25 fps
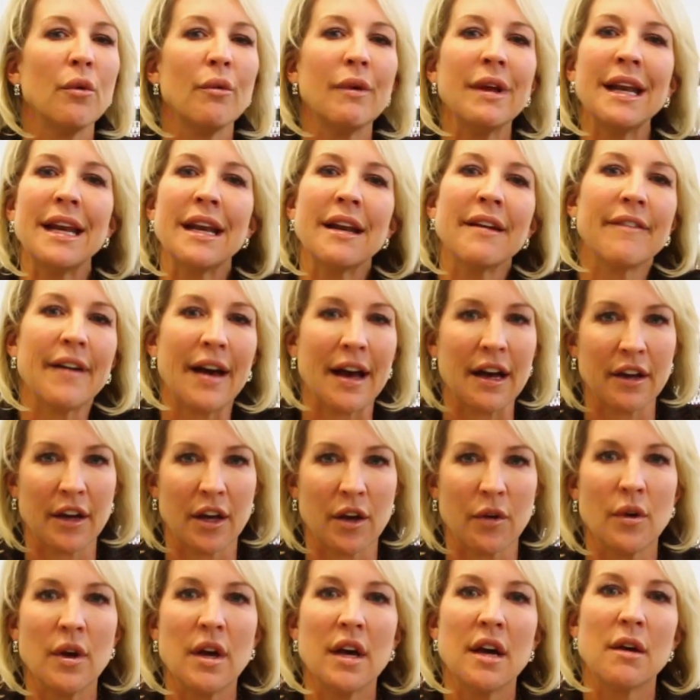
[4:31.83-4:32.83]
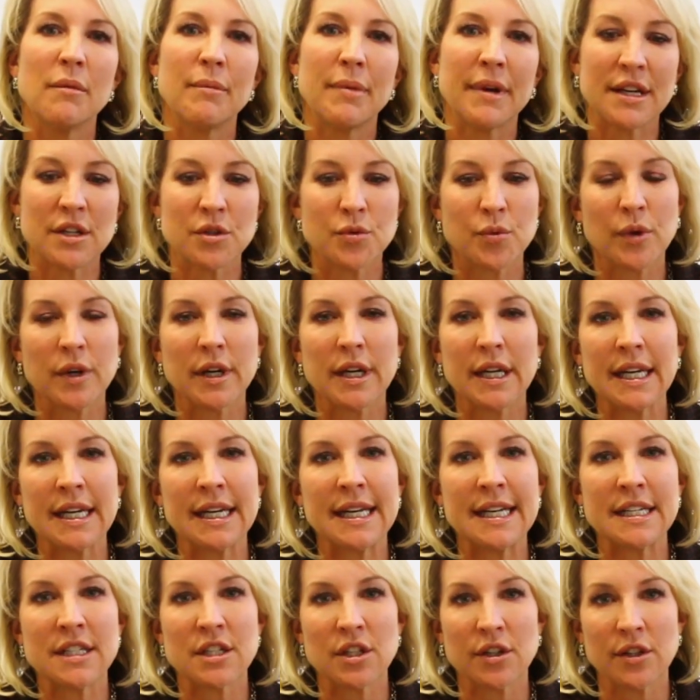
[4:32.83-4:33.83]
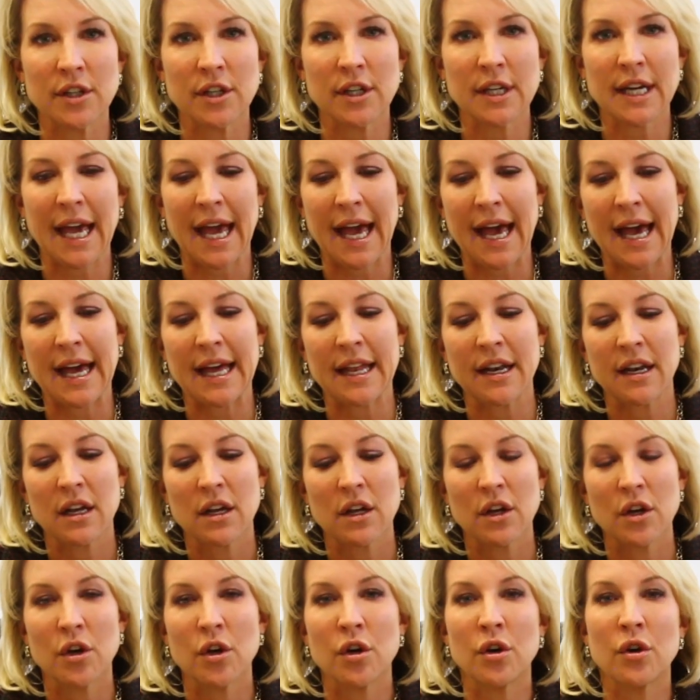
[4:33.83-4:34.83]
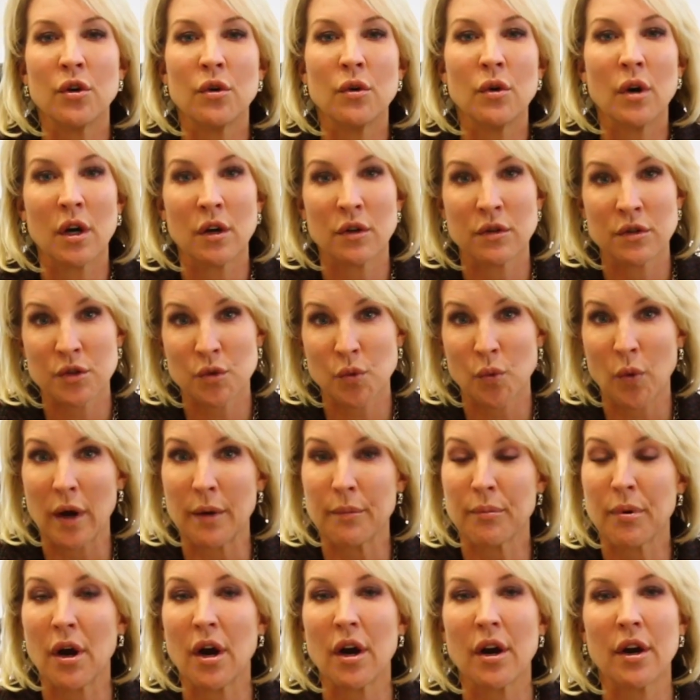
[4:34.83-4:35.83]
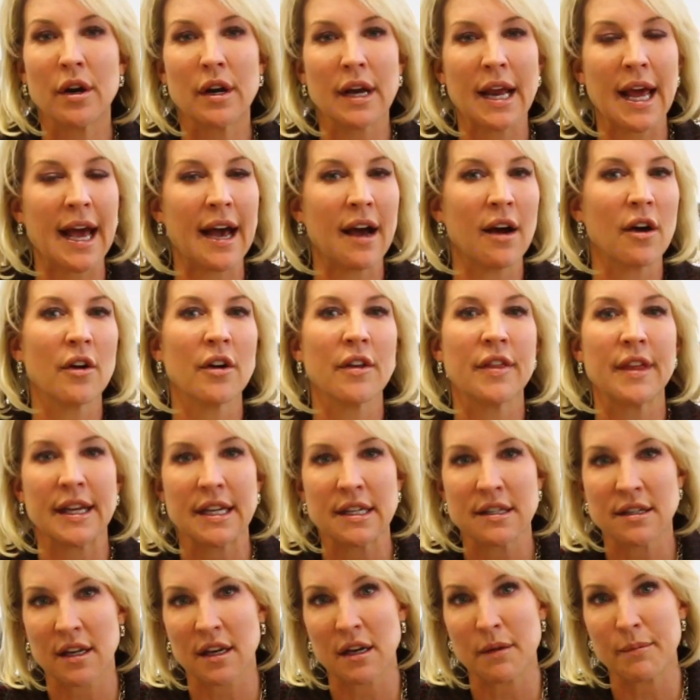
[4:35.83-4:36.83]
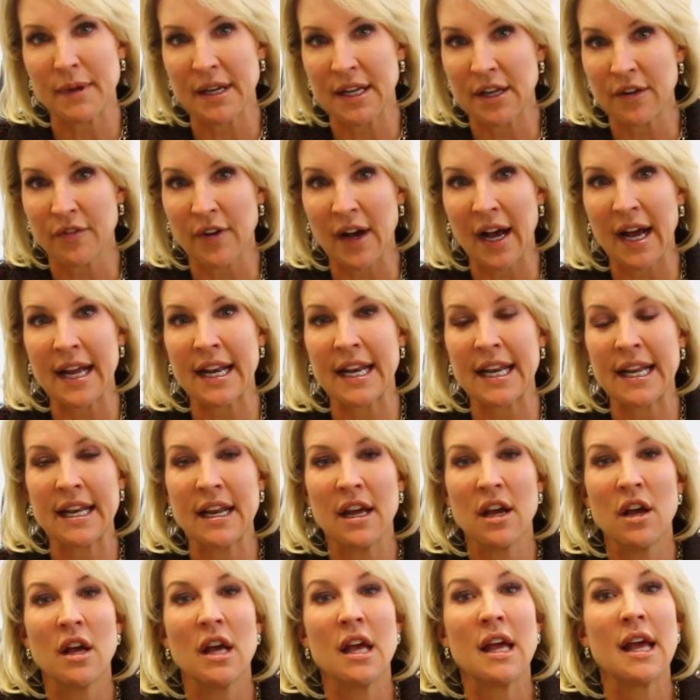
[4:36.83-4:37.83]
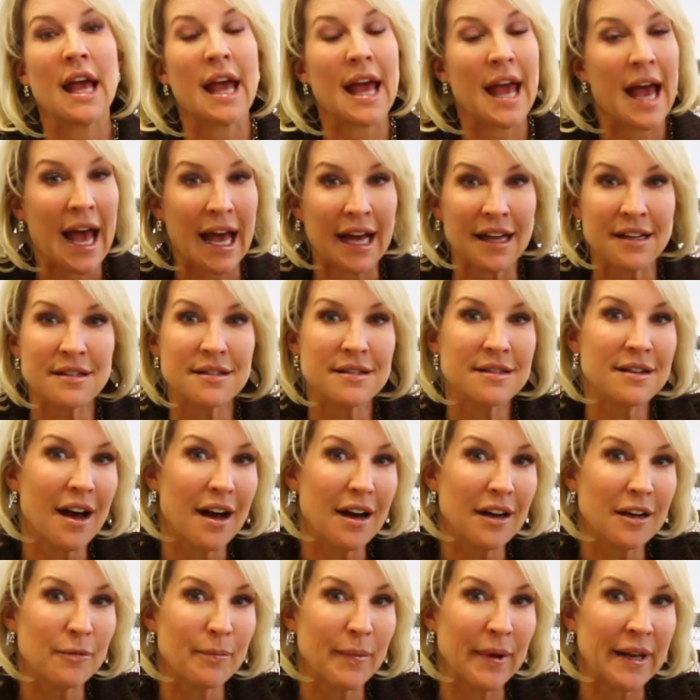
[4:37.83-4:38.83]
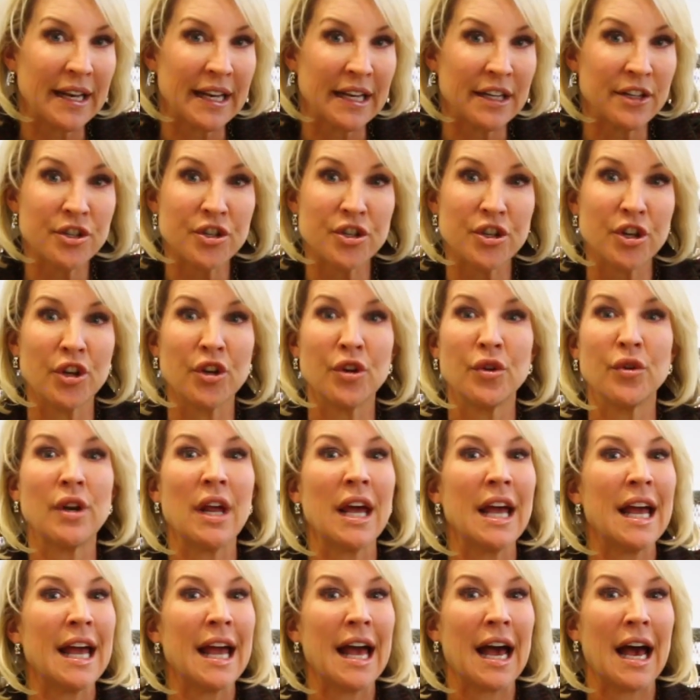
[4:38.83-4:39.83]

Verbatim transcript: we need a value because we're gonna need to look at who owns what part, how are things gonna be divided, has stock been issued?